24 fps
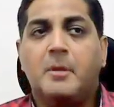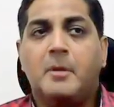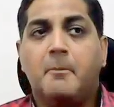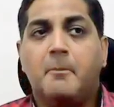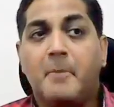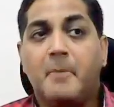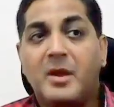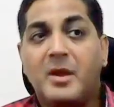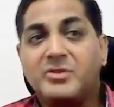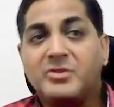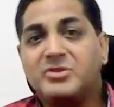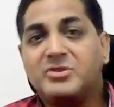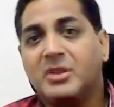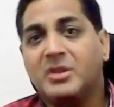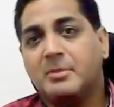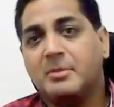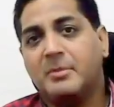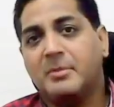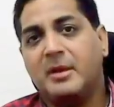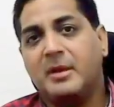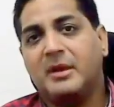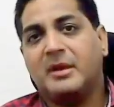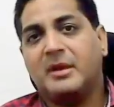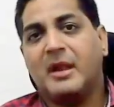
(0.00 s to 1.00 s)

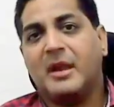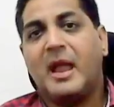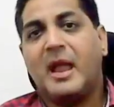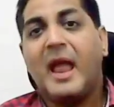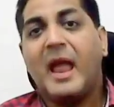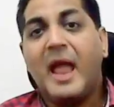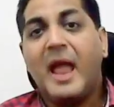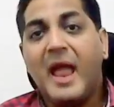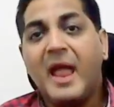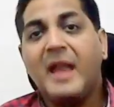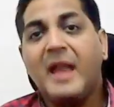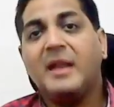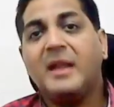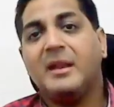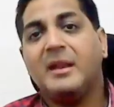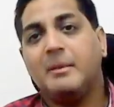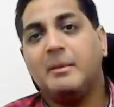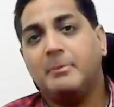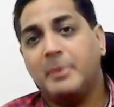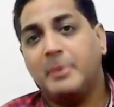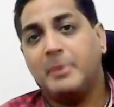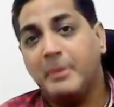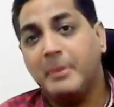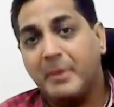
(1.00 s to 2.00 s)
measurement, and
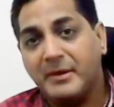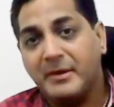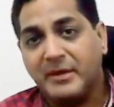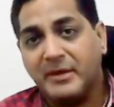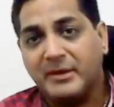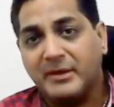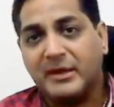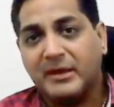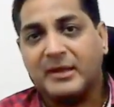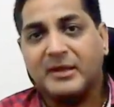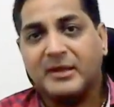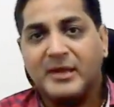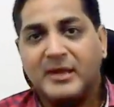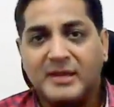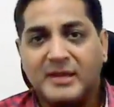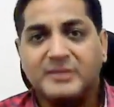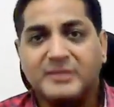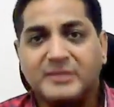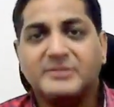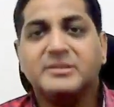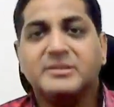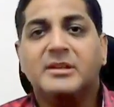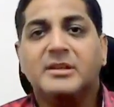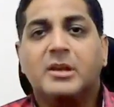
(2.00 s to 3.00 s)
implement the
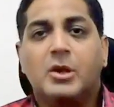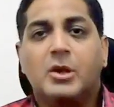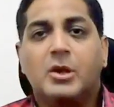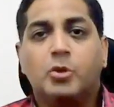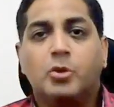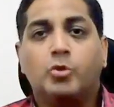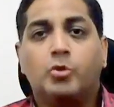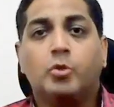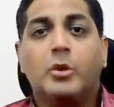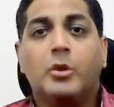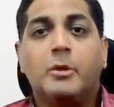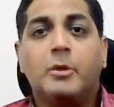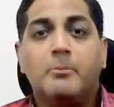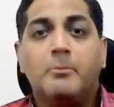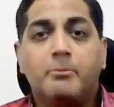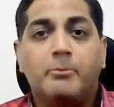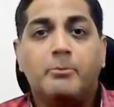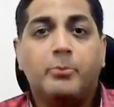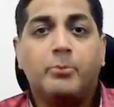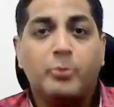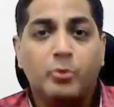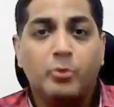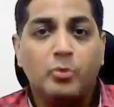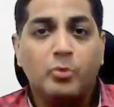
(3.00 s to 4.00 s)
techniques to
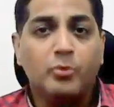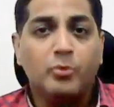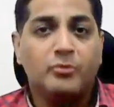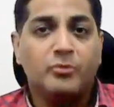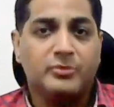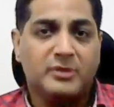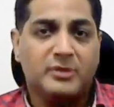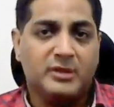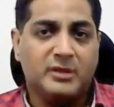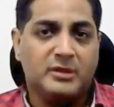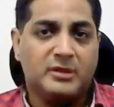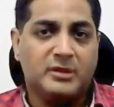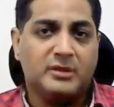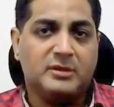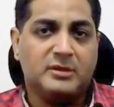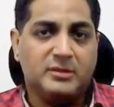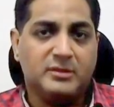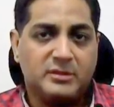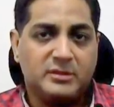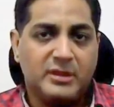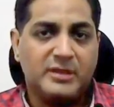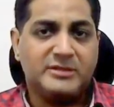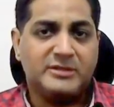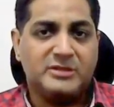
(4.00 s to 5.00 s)
improve the
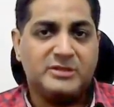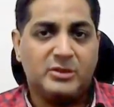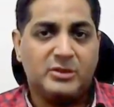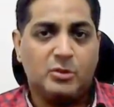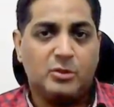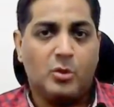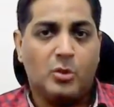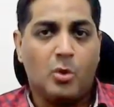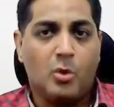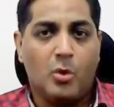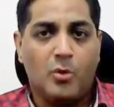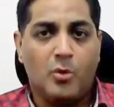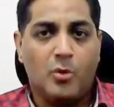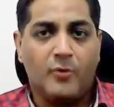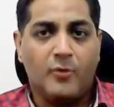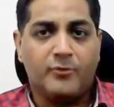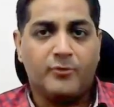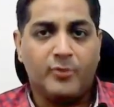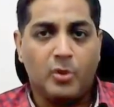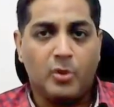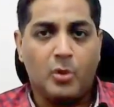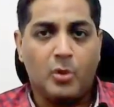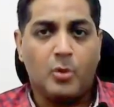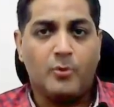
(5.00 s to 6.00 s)
SEO of
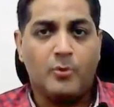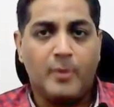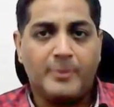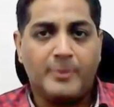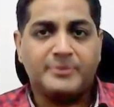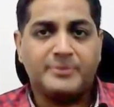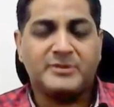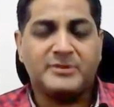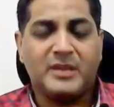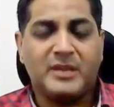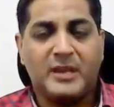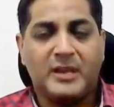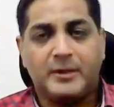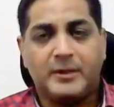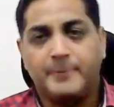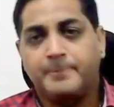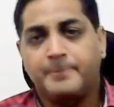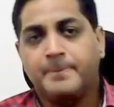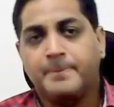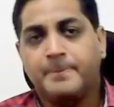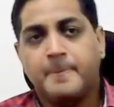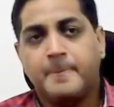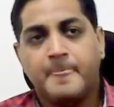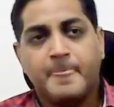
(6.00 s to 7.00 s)
your website.
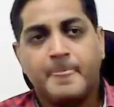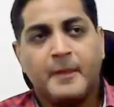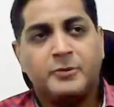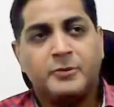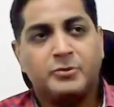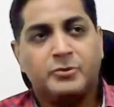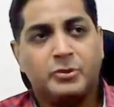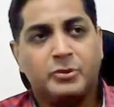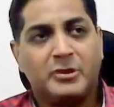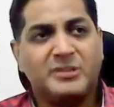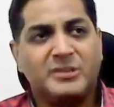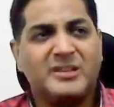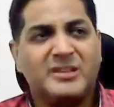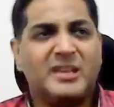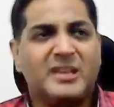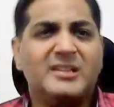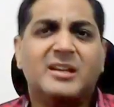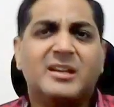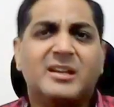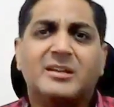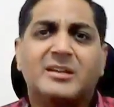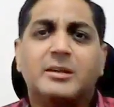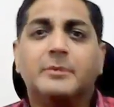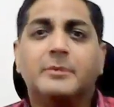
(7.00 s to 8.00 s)
So there is
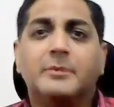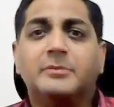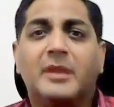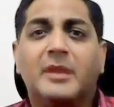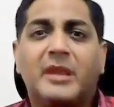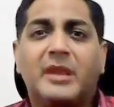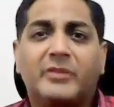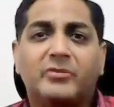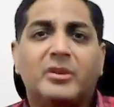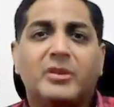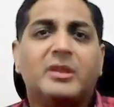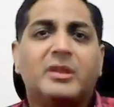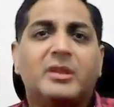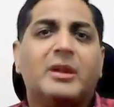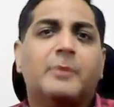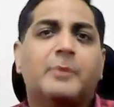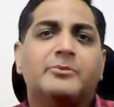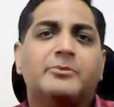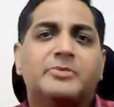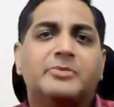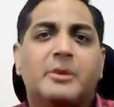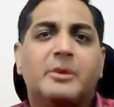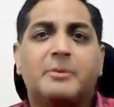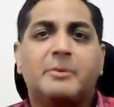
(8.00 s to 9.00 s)
another term that actually
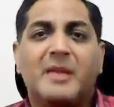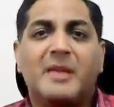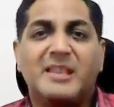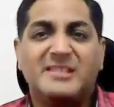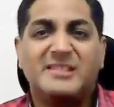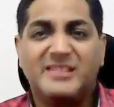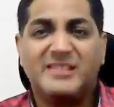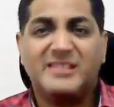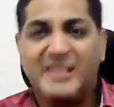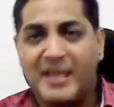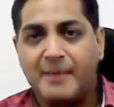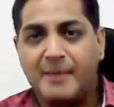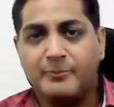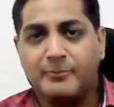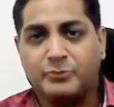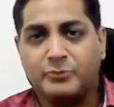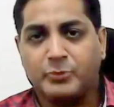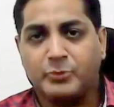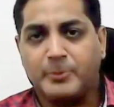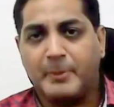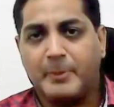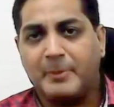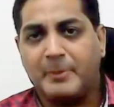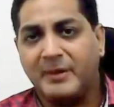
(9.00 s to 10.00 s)
comes up, SEM.
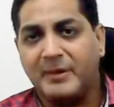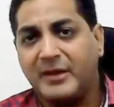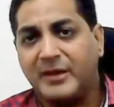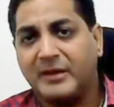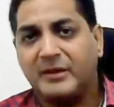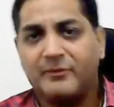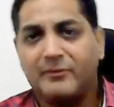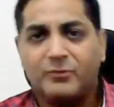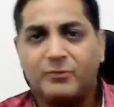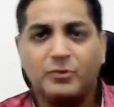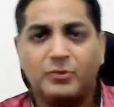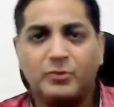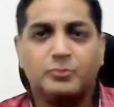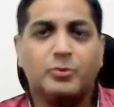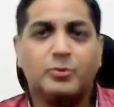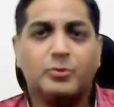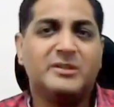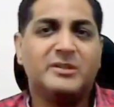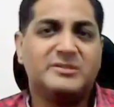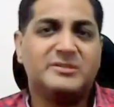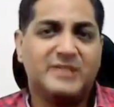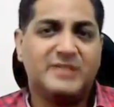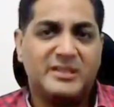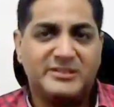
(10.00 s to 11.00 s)
So people get confused, what
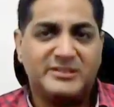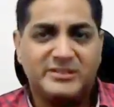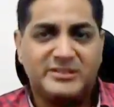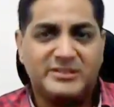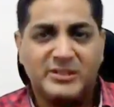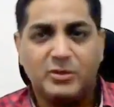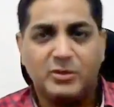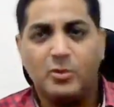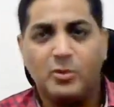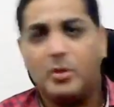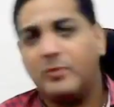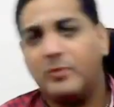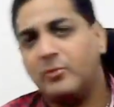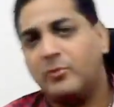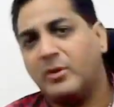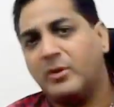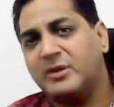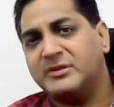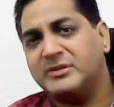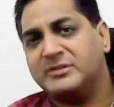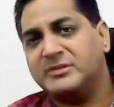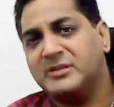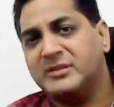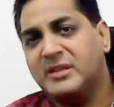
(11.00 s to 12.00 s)
is SEO and what
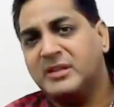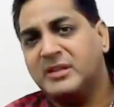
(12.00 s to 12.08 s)
is